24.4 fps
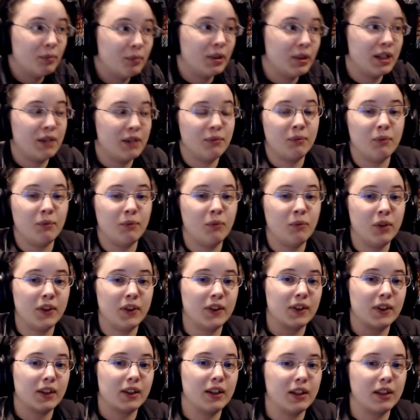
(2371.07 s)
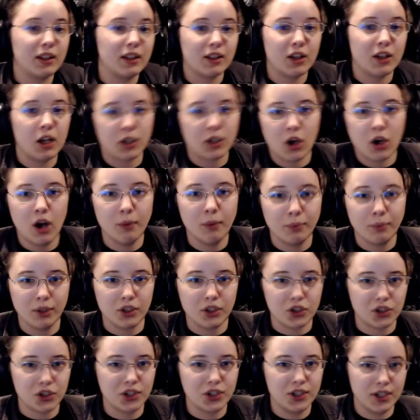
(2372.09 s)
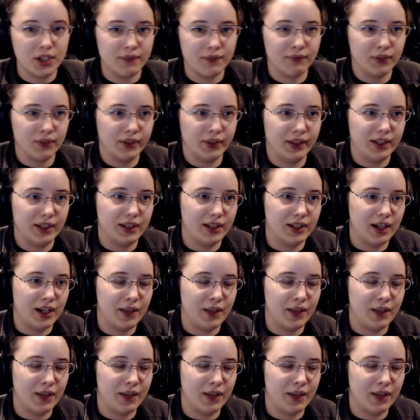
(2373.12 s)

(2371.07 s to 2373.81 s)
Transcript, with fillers: but it was accomplished differently.